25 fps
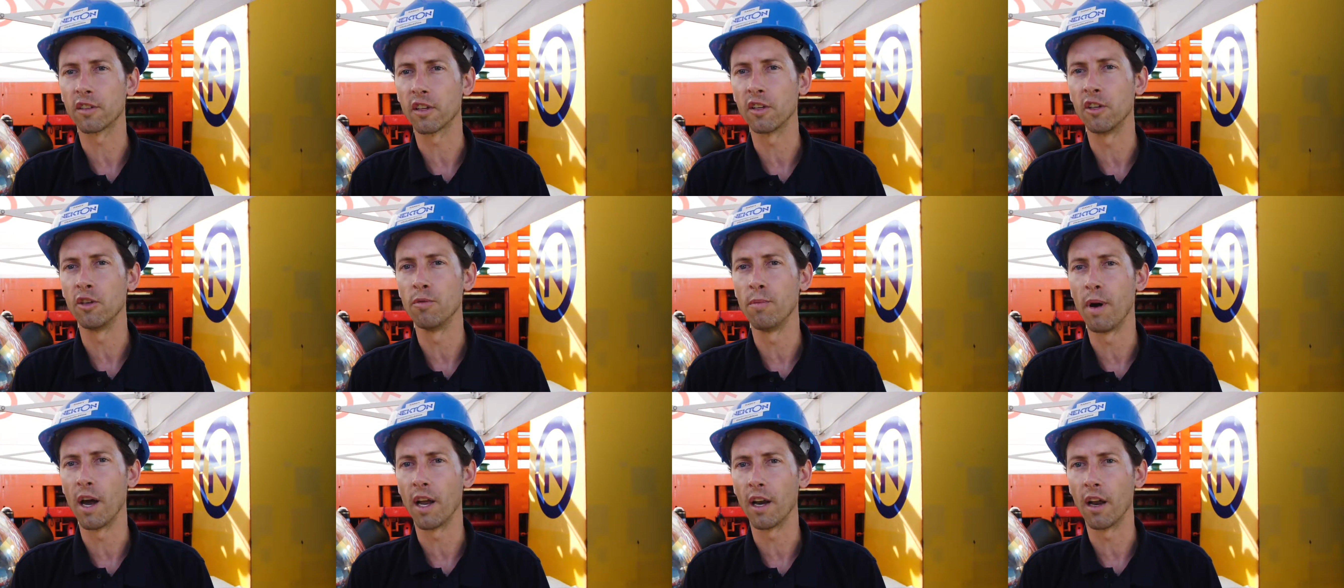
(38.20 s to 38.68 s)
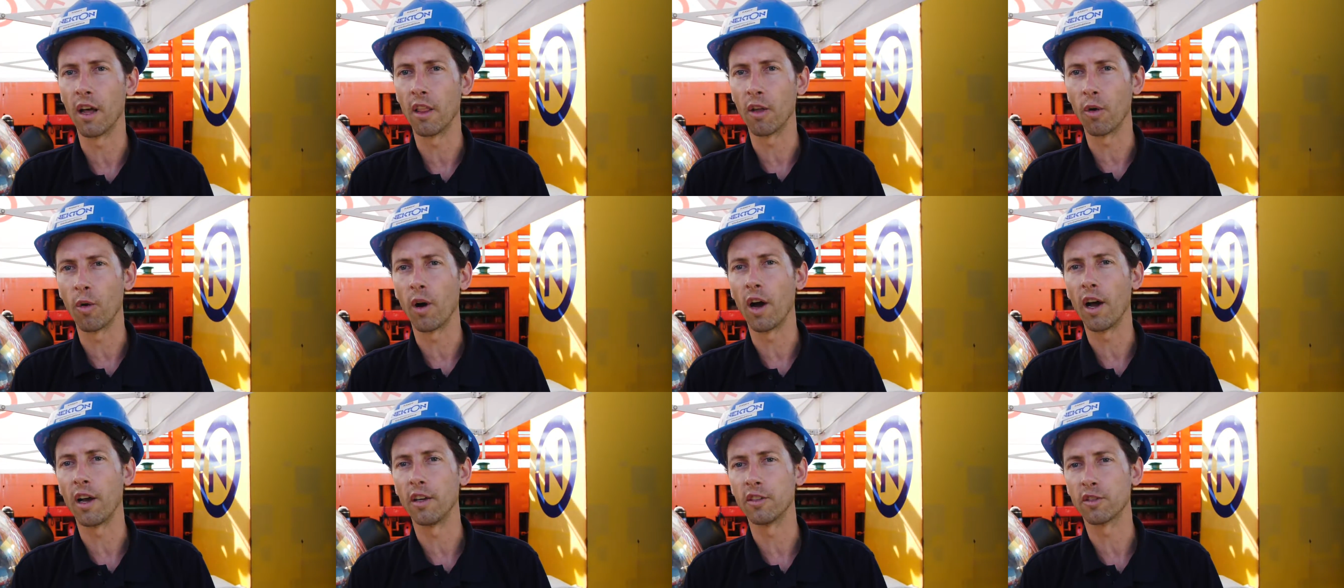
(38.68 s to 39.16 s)
than you might
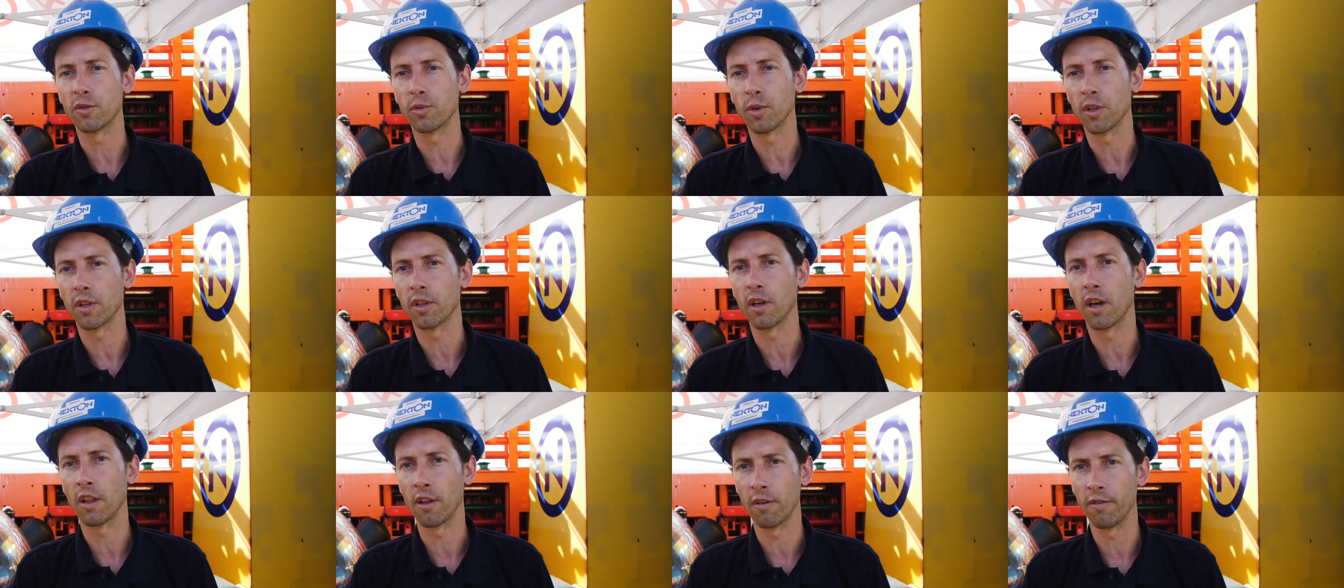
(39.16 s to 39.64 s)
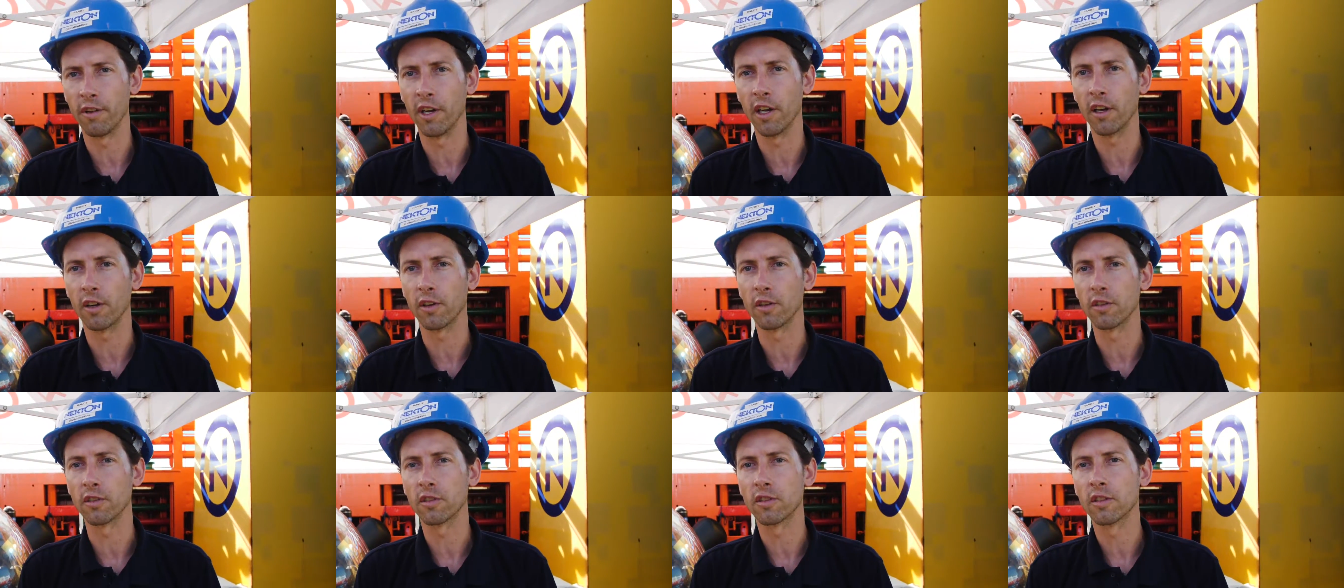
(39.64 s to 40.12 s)
otherwise with other
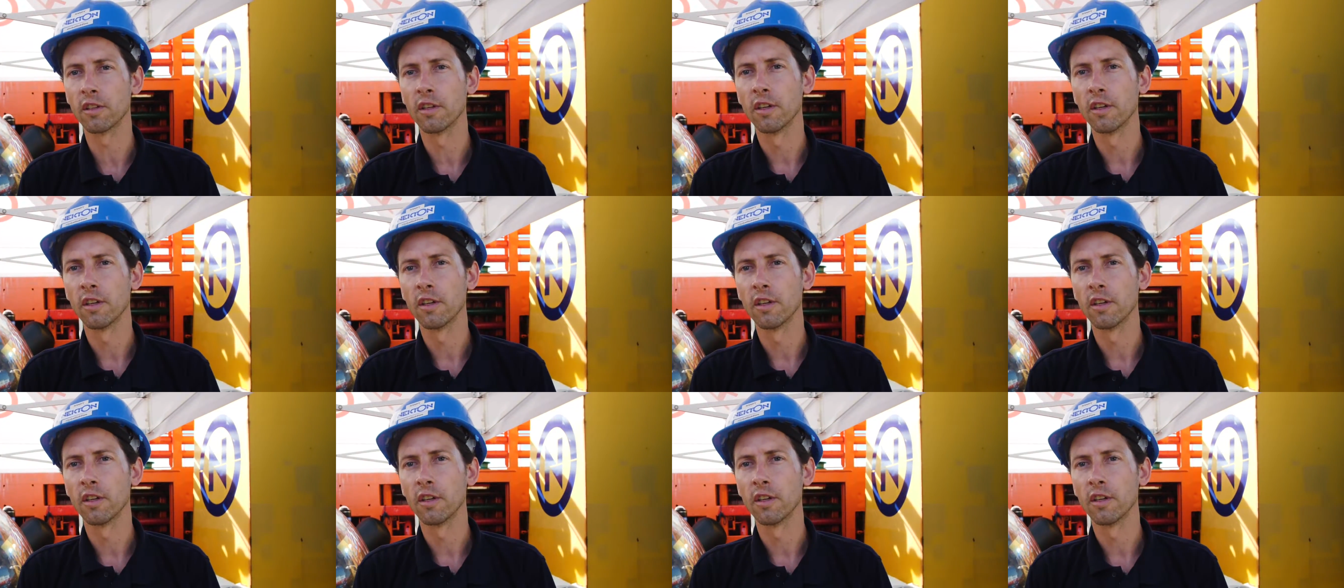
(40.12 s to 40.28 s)
vehicles.